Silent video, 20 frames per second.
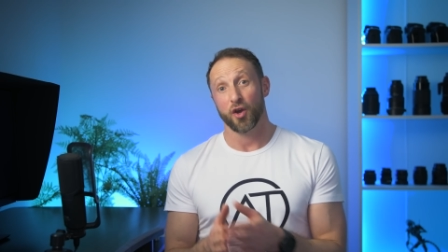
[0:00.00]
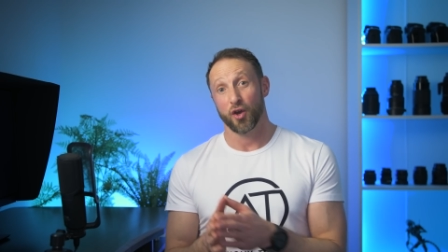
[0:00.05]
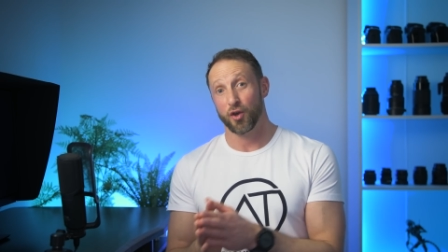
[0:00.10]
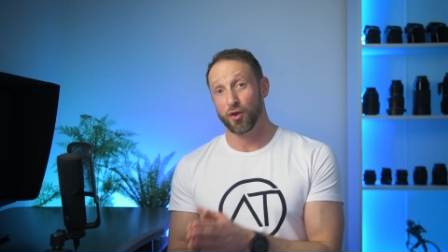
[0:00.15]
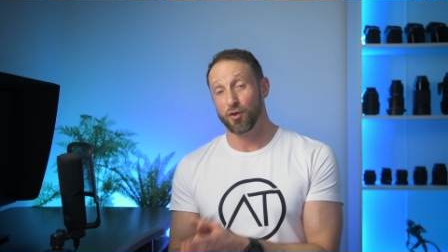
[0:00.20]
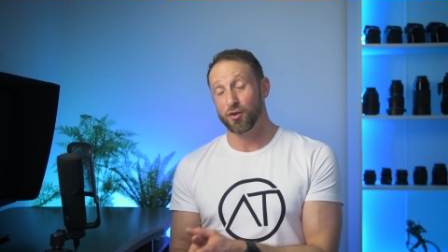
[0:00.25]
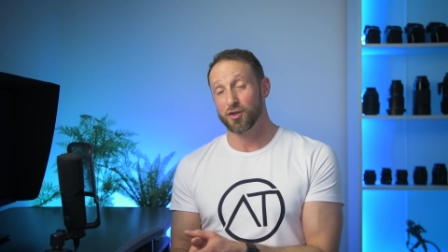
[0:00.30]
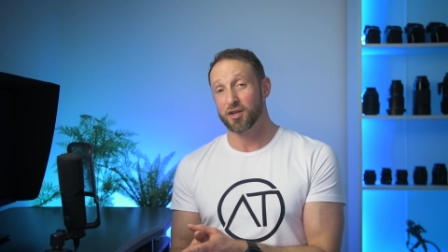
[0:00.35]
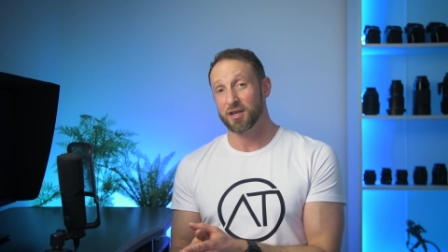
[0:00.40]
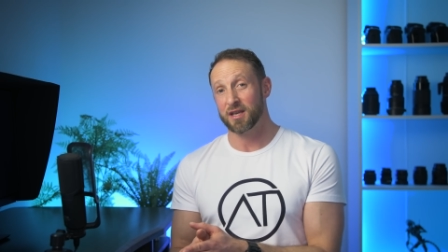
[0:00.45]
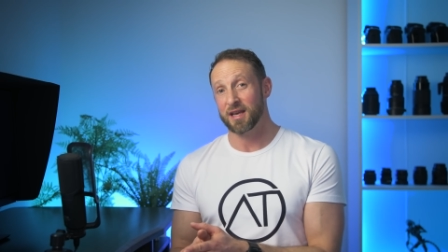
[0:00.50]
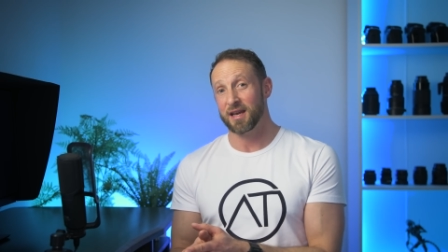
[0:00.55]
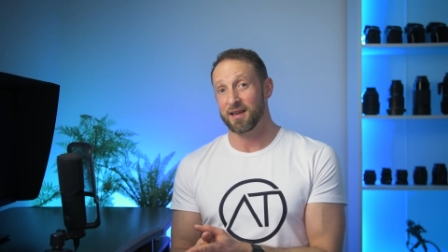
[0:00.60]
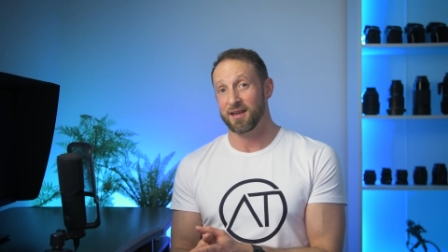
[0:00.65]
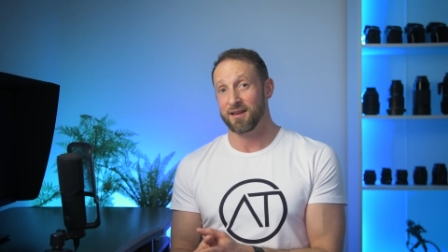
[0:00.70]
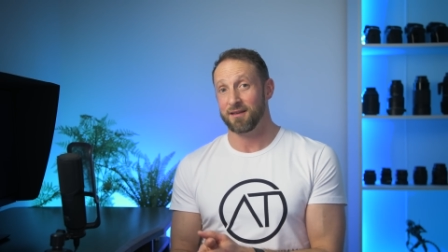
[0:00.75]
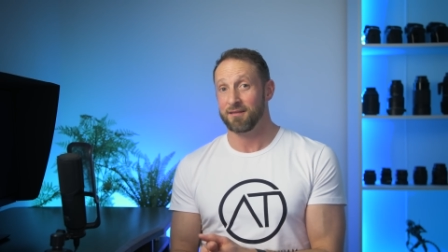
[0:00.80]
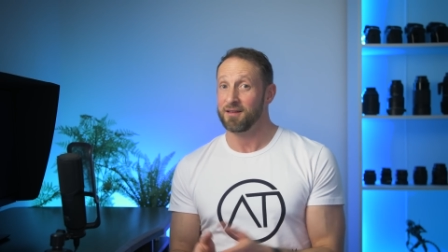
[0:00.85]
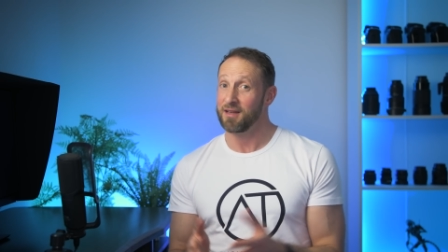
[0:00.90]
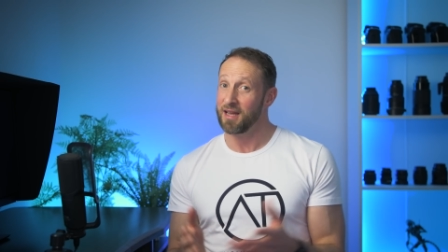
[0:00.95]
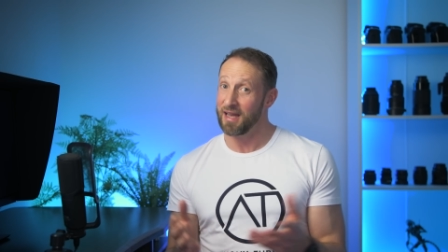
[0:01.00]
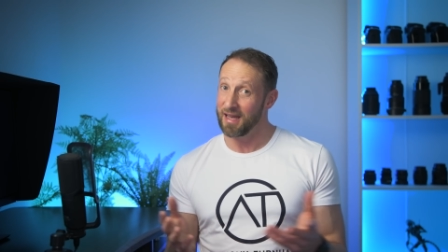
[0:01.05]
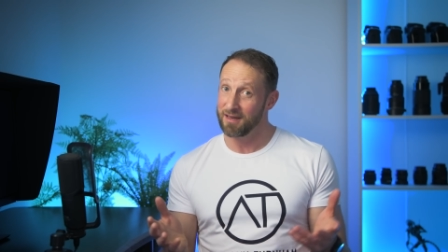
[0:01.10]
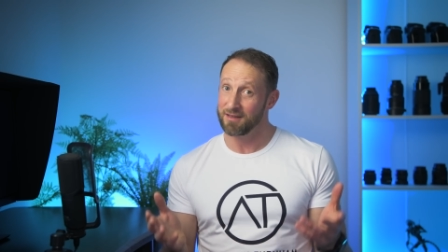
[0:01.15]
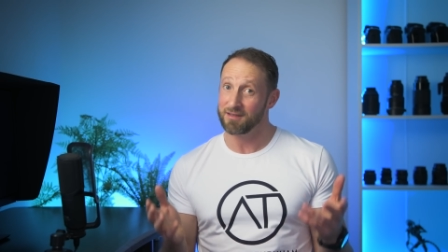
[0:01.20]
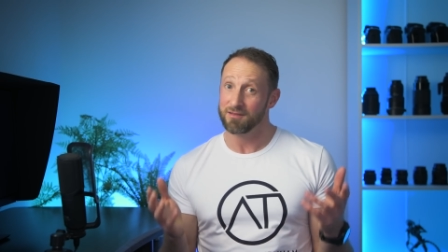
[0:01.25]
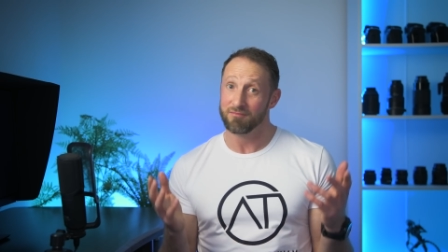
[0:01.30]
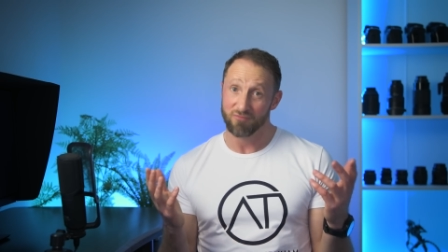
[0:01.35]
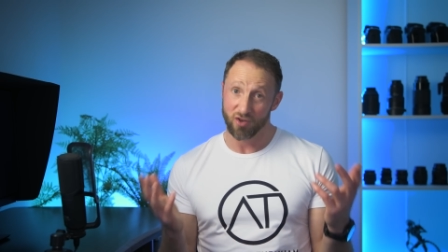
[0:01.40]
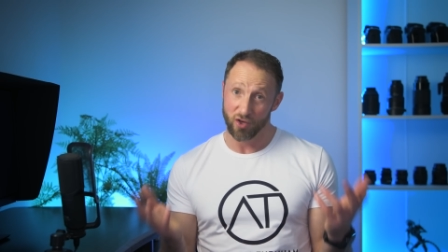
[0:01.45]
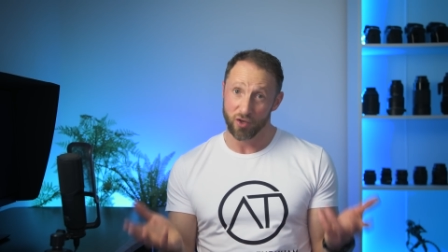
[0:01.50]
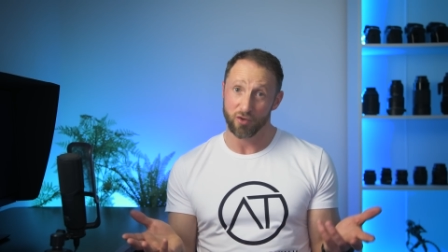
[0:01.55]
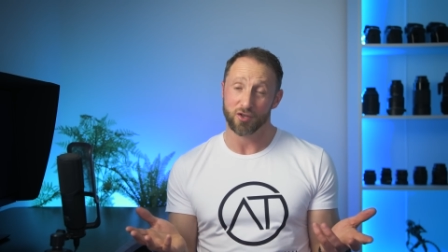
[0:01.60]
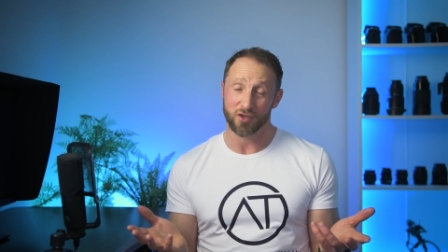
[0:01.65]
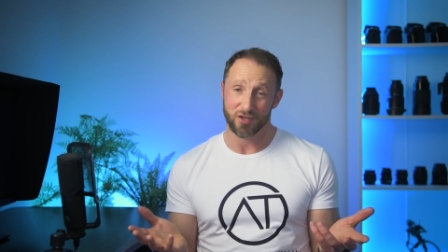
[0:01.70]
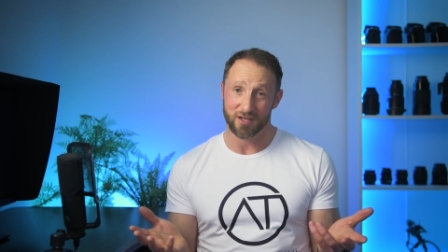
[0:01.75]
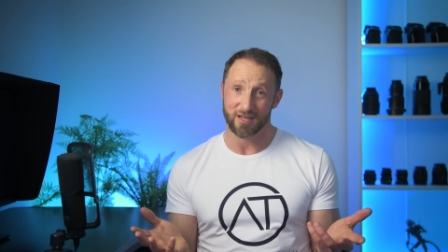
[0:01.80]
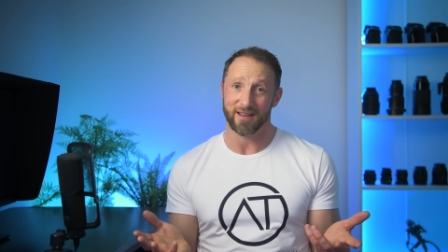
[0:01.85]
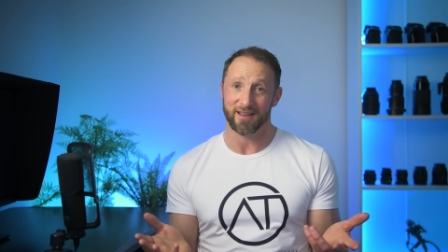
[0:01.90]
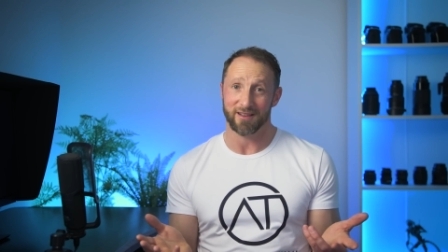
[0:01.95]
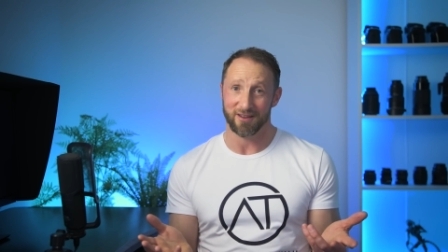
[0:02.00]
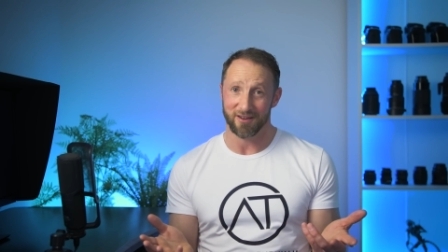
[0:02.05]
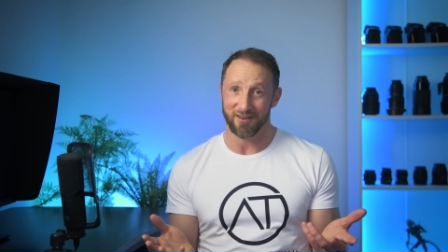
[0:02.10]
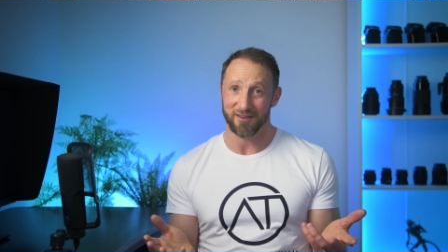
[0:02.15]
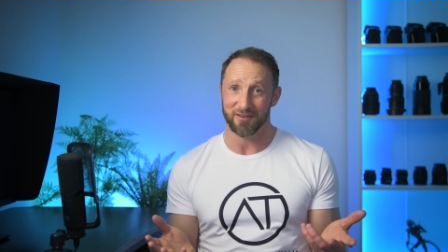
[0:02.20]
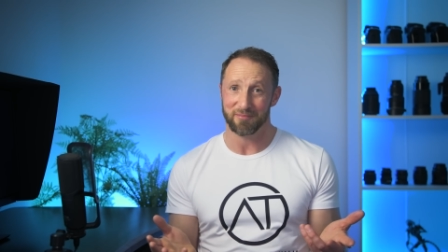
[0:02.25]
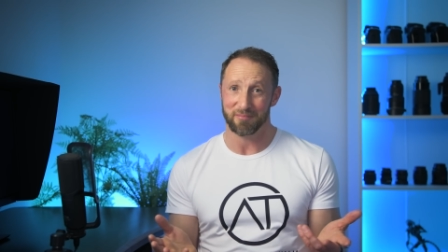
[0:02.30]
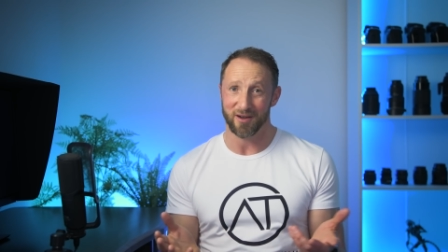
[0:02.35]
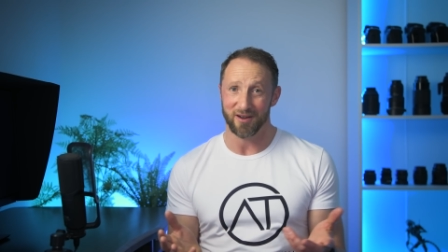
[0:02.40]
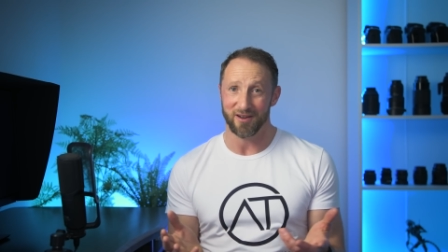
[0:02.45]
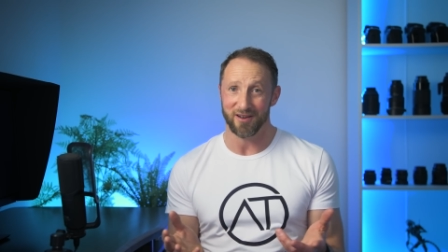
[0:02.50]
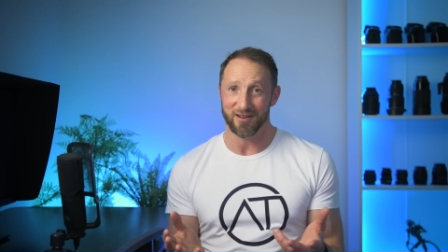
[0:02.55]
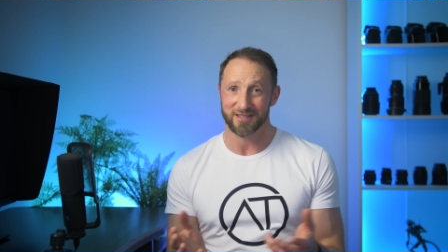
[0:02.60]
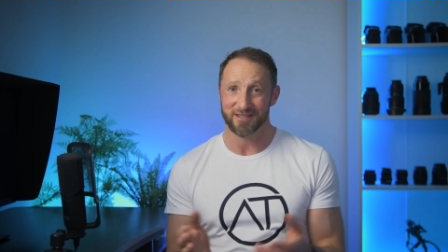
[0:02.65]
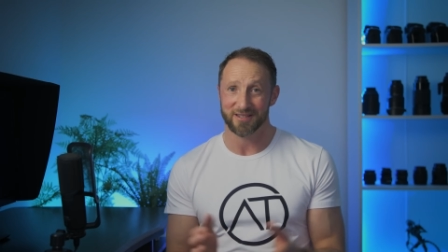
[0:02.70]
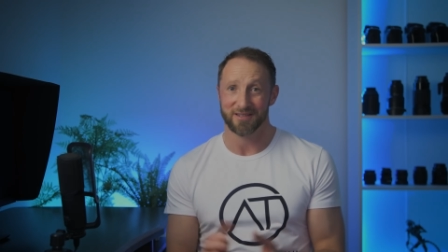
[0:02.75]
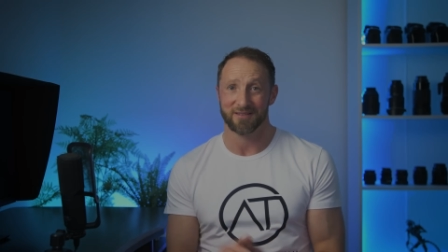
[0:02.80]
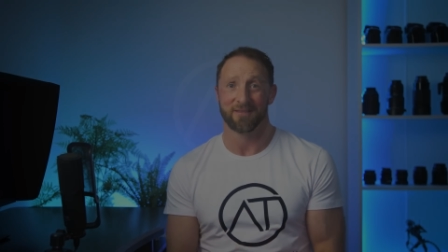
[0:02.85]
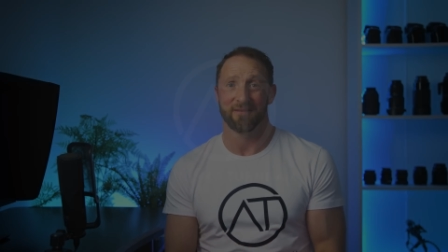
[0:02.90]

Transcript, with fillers: who should get it, and who should take a hard pass.